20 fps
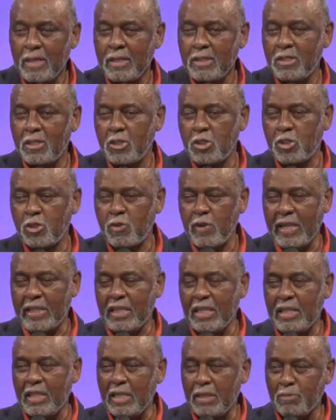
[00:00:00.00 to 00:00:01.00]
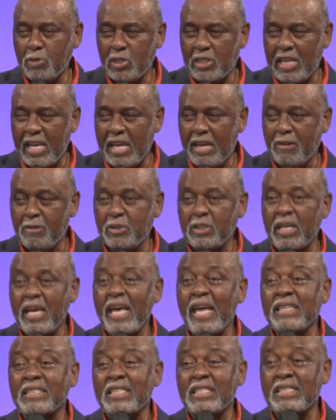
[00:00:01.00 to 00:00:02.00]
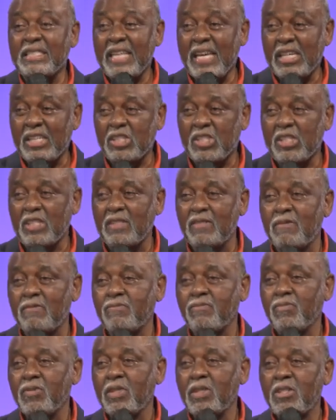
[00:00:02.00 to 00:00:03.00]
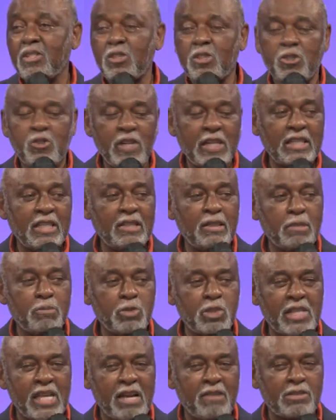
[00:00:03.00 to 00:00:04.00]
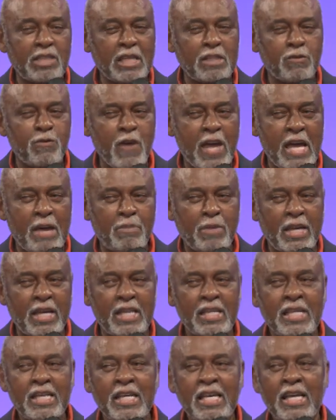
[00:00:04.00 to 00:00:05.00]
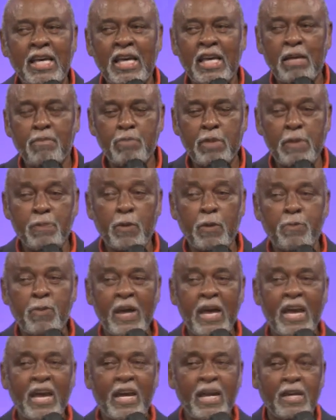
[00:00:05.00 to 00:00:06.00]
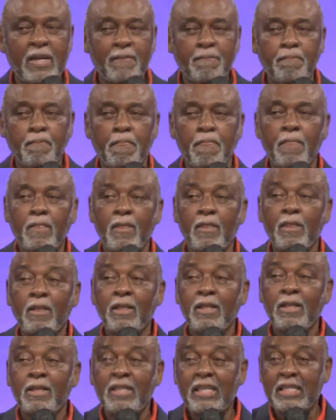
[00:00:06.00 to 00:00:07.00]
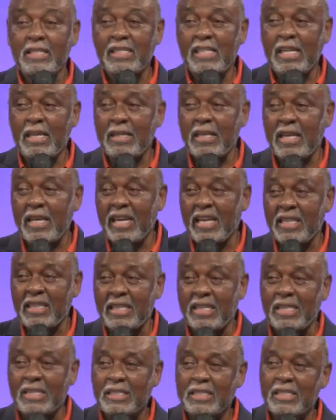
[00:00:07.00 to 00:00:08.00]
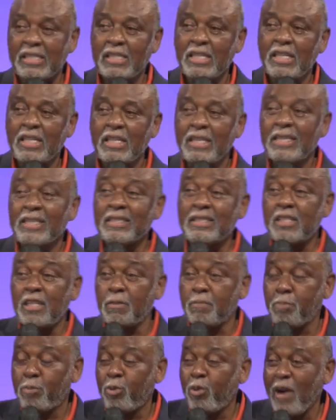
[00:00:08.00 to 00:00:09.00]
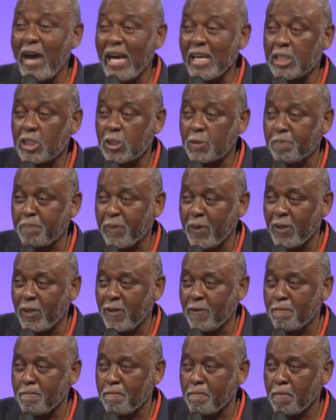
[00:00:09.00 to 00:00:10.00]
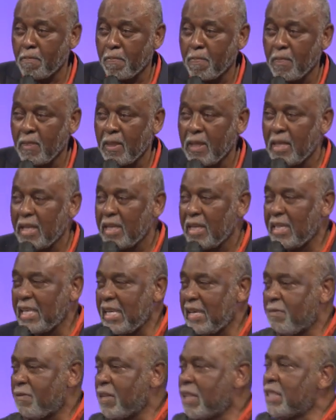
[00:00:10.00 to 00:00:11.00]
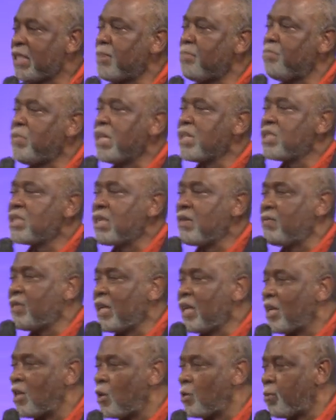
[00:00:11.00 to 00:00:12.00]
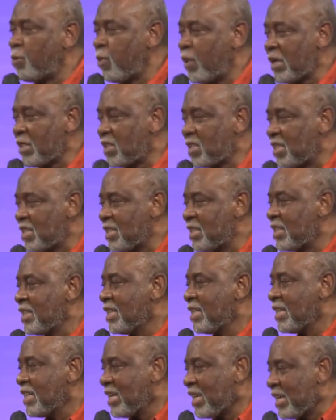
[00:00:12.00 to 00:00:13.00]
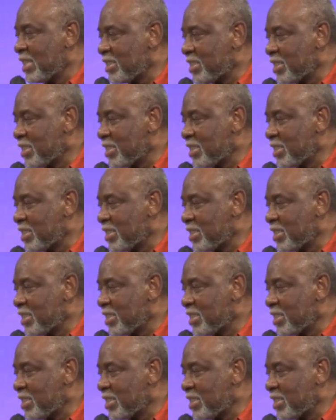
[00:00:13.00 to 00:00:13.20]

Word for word: to strengthen themselves as a nation, to strengthen themselves as family, and be prepared. Listen at, at this to prosper even in the midst of their oppression and